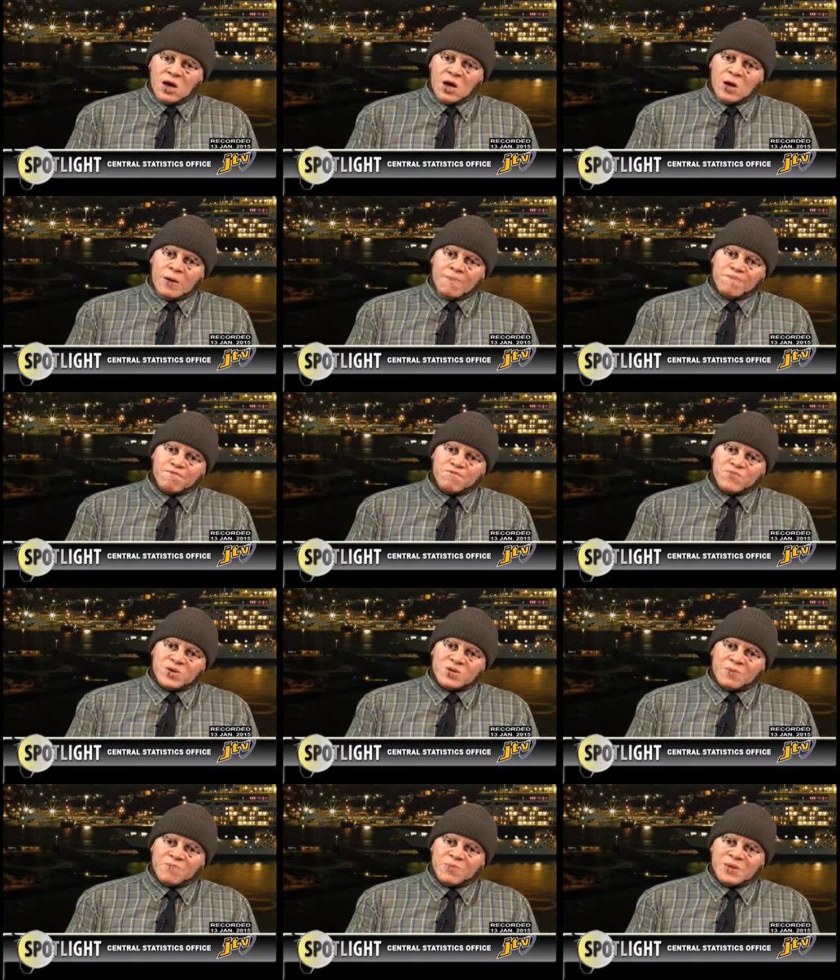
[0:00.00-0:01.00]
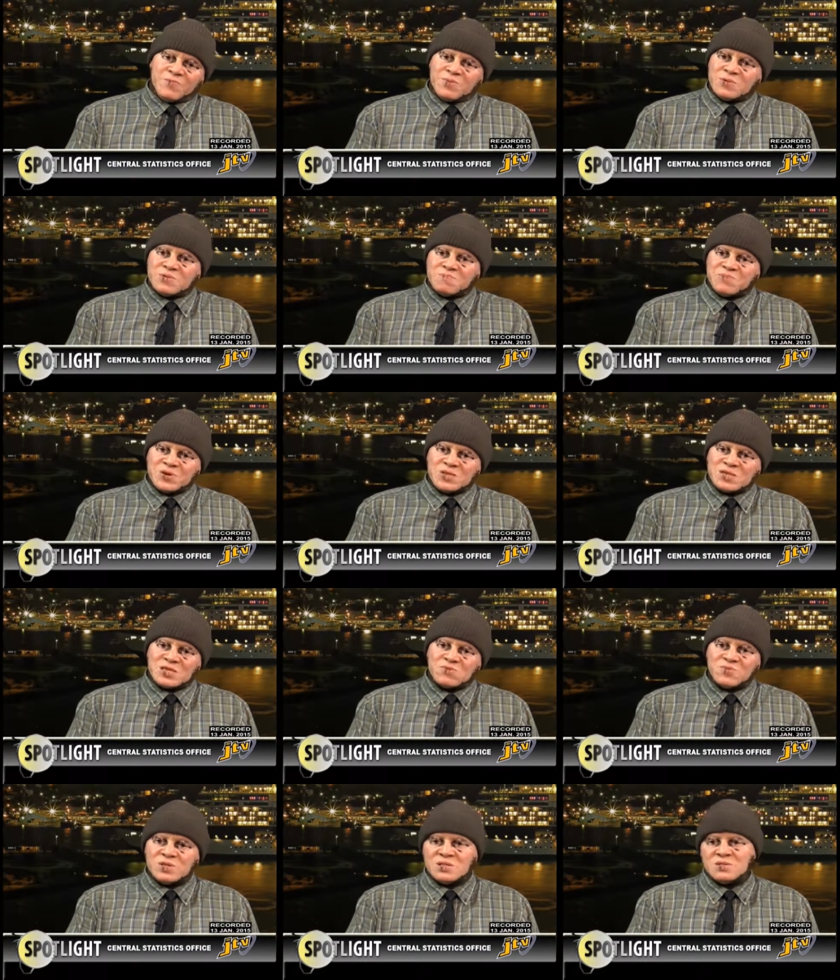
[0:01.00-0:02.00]
Um, you know, people,
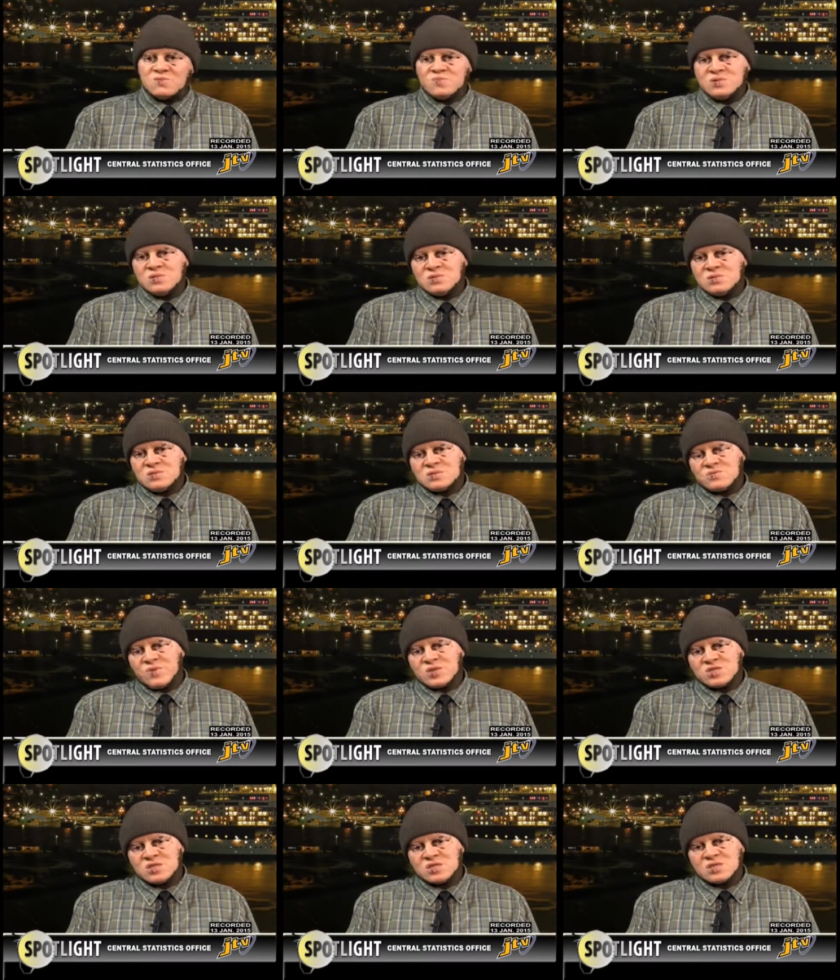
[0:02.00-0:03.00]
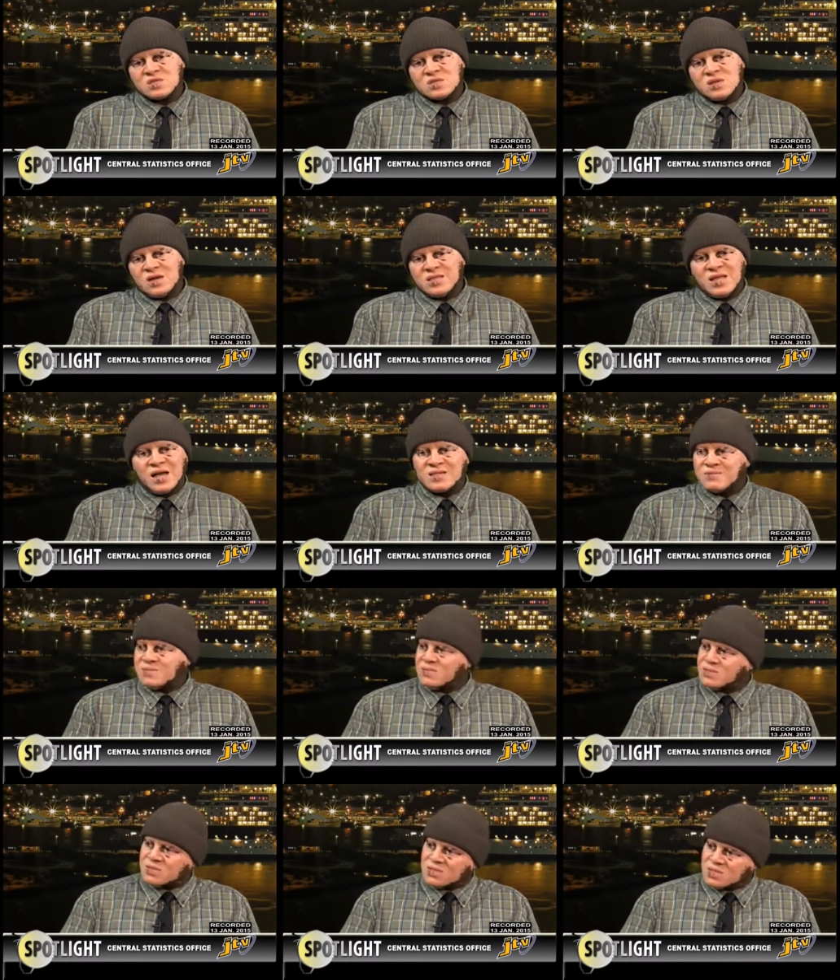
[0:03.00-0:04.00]
persons will, will, the questions are not
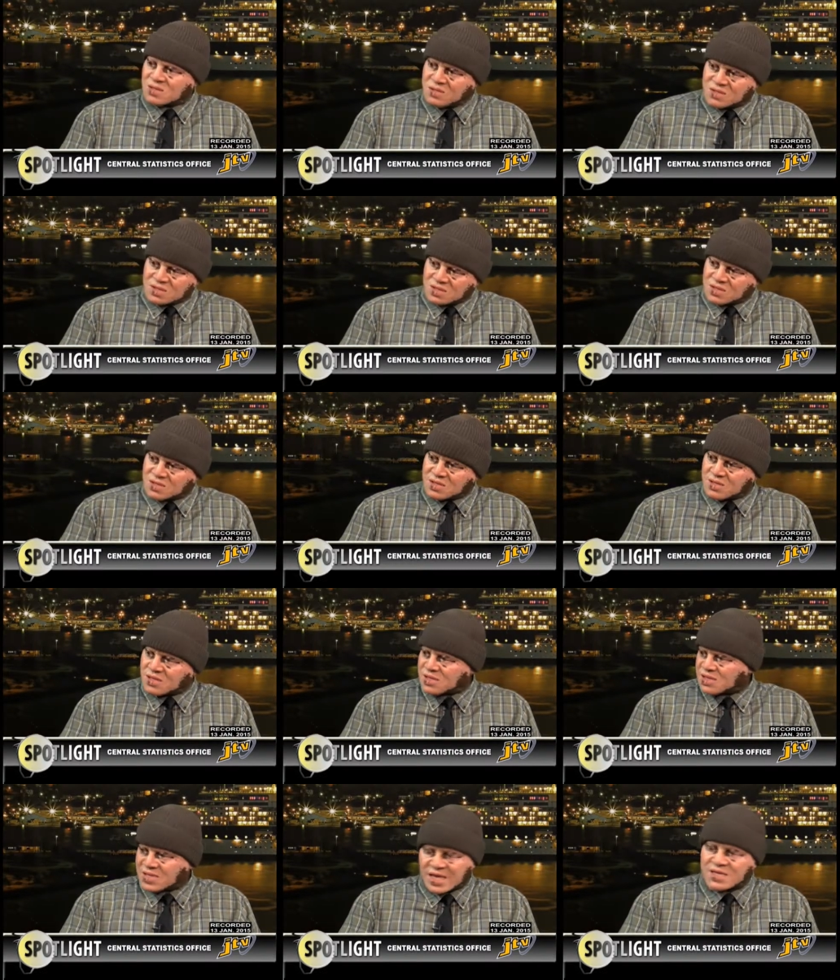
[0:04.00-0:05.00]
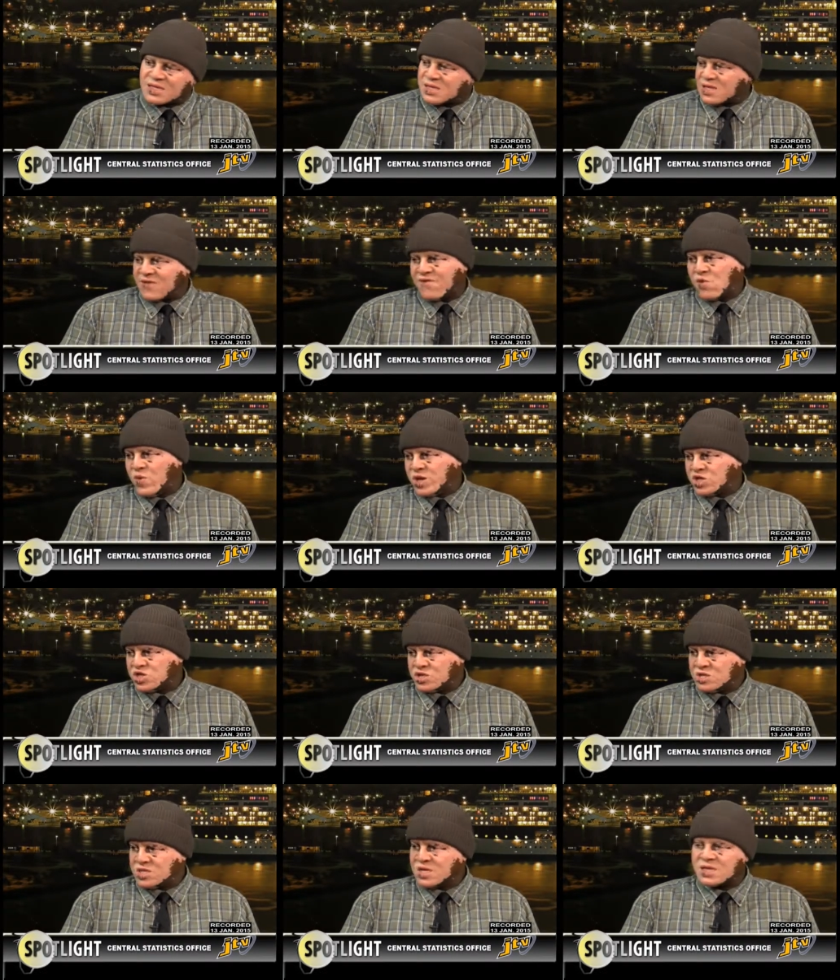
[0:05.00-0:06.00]
sensitive
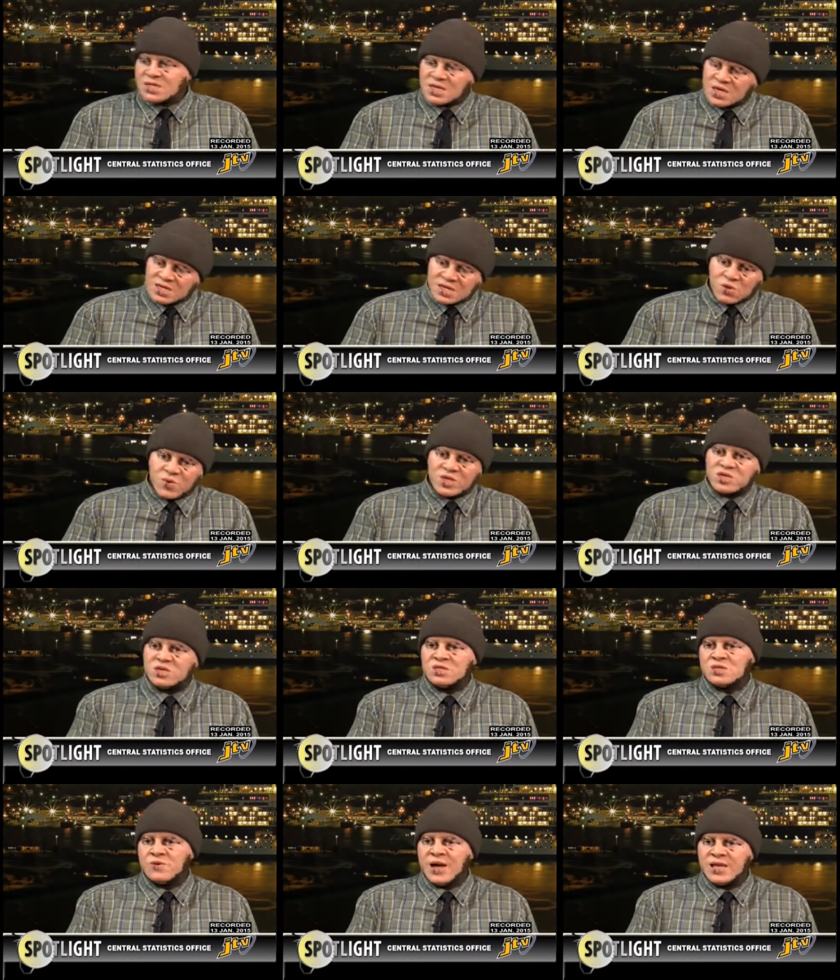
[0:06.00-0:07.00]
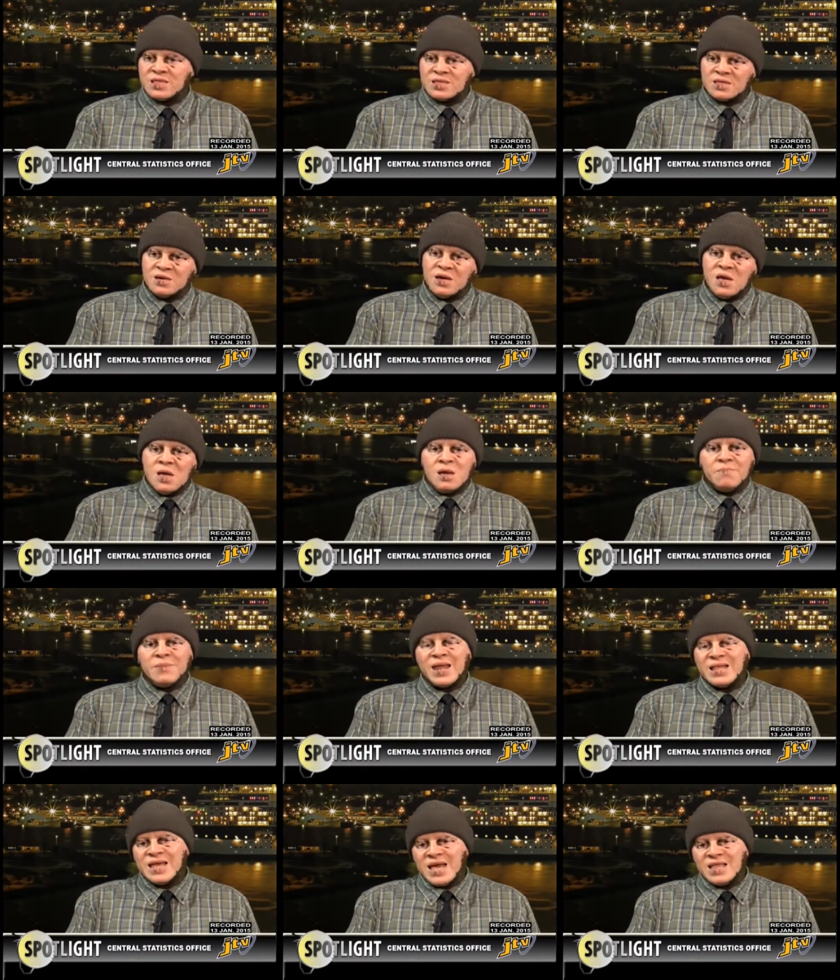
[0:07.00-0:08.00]
questions, just easy questions to answer.
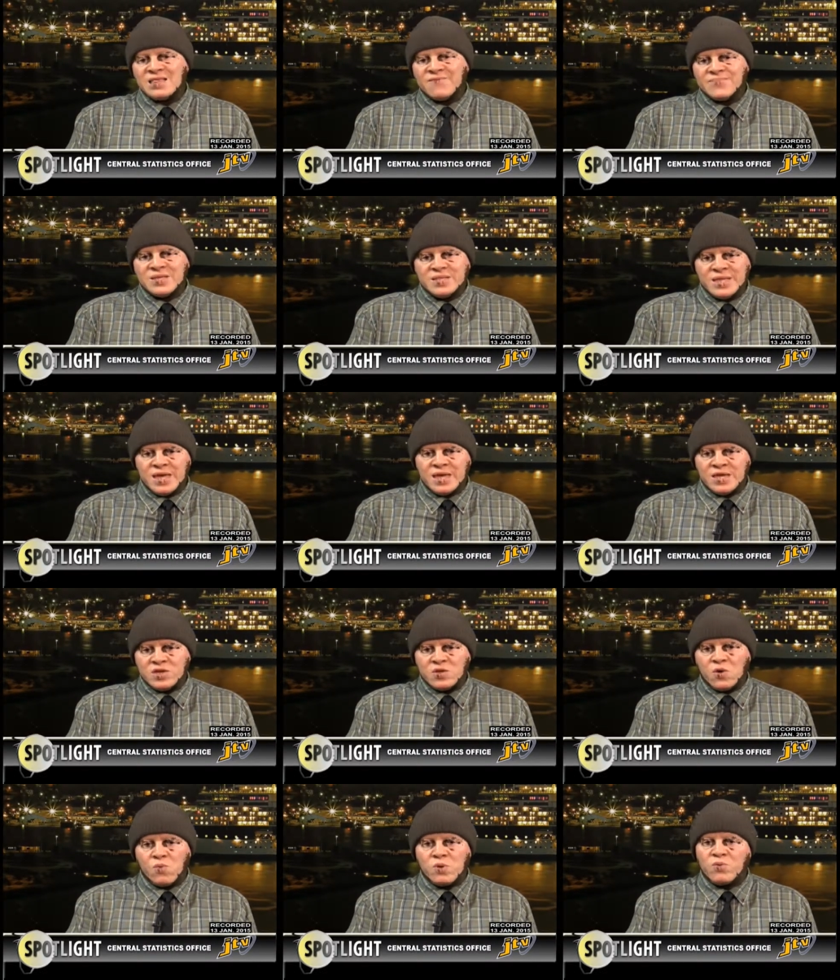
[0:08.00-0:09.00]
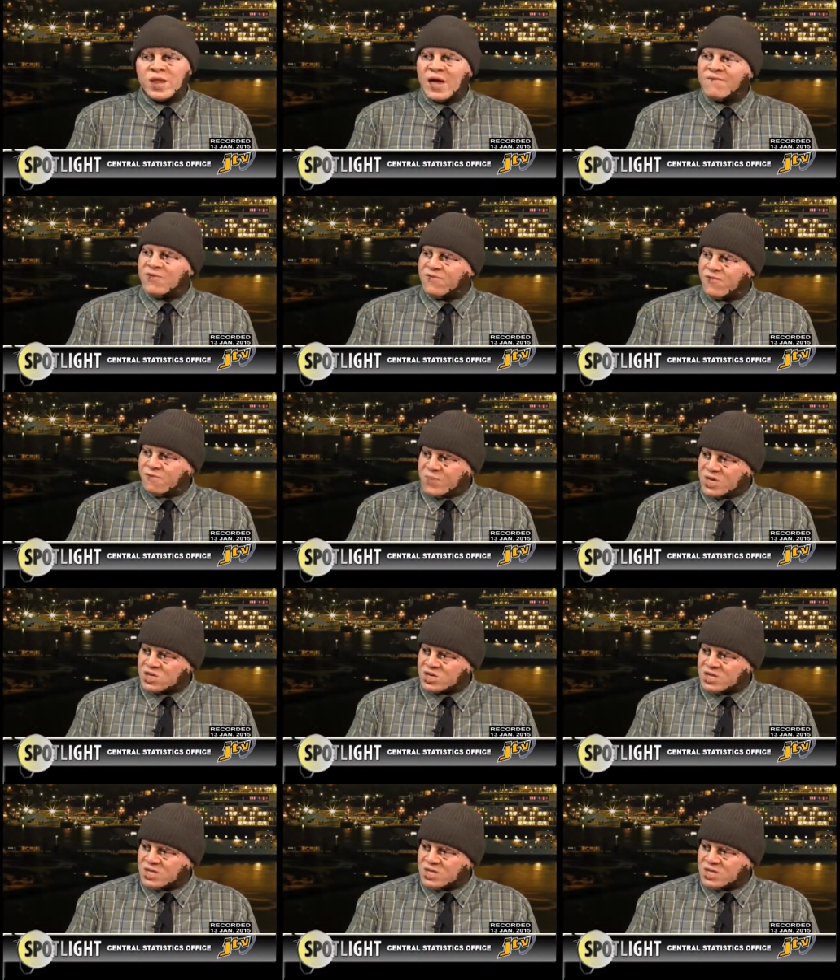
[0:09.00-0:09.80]
But at the end of the day, you know, we would have information